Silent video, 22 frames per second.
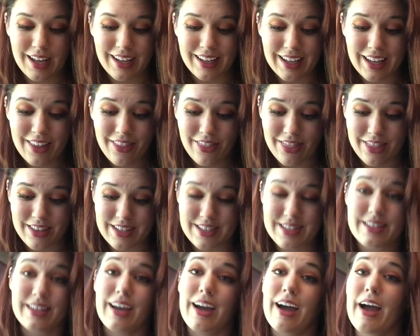And
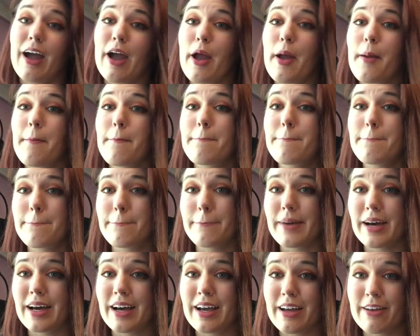this guy,
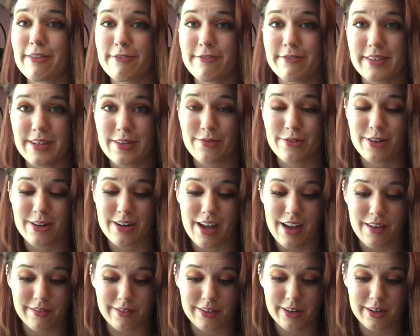my favorite
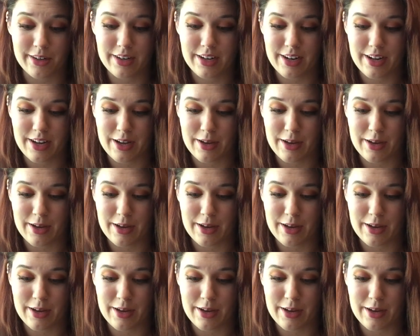ever.